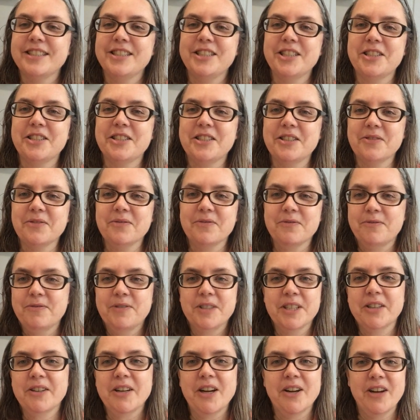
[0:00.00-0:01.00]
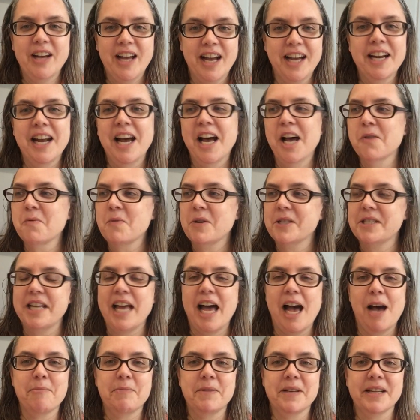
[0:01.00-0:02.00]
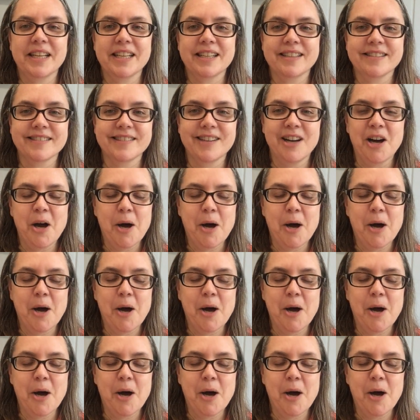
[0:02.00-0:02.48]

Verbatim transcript: just figure out head on what's happening.